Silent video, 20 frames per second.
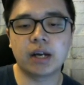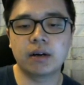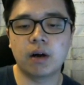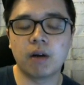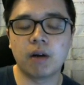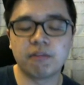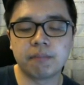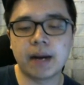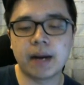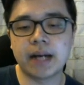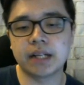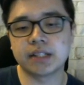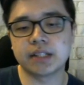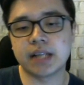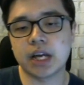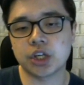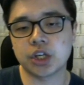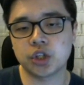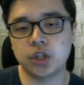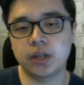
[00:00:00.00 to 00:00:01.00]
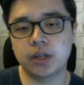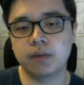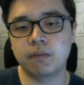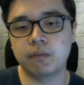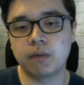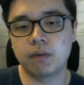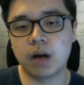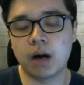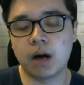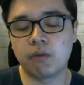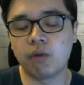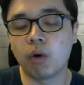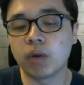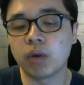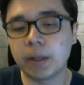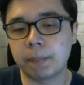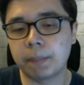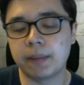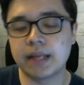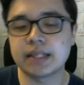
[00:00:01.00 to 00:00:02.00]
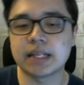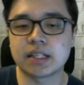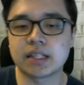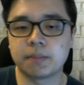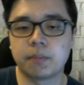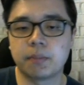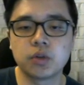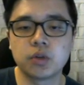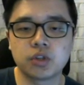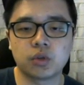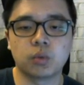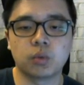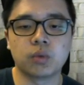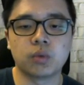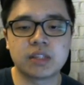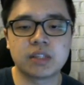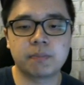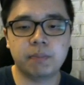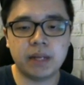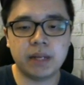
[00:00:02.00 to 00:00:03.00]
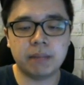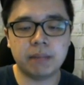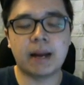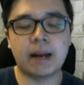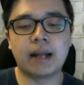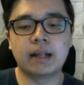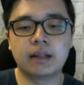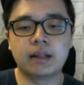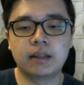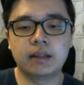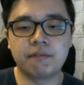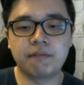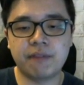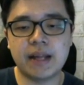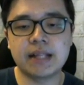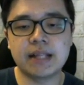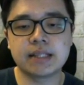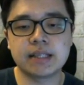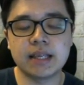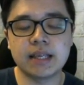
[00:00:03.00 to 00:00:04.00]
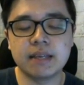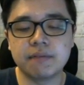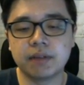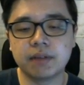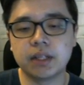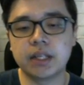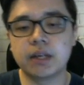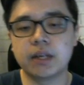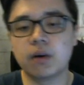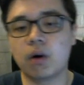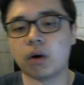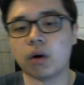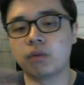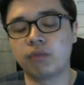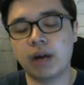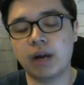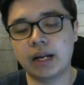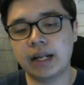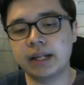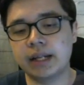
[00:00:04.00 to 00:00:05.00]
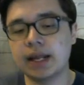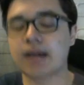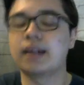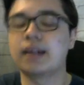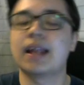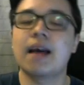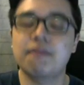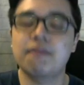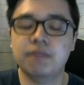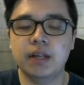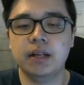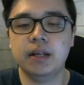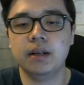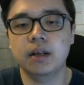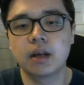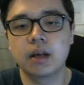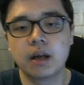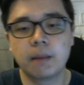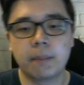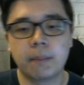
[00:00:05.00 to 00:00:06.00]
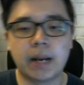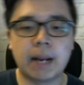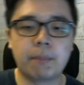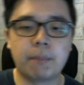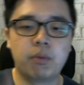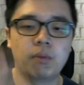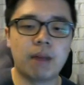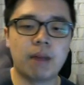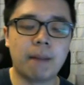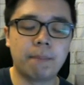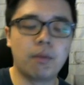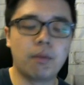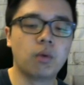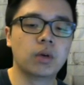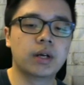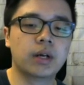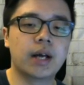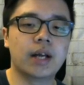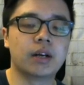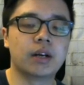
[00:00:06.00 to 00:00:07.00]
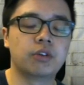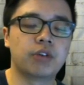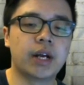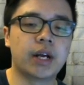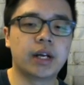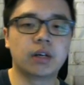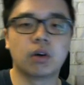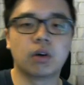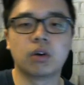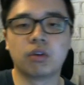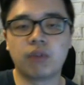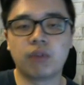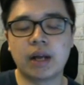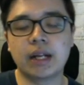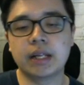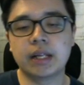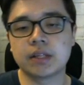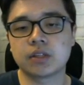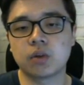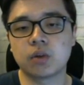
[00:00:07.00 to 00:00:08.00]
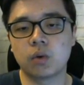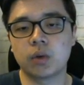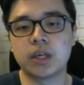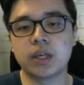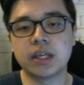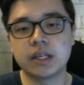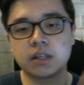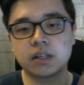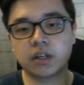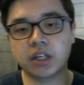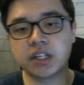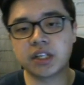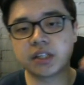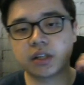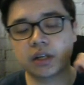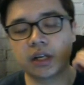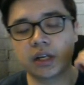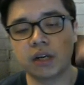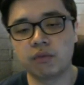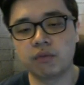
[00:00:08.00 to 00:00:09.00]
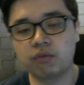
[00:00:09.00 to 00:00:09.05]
of mine is actually wrongly placed. I'm supposed to split my defense evenly on right lane and left lane, but I put my bowler and the dragon on the right lane, so he's gonna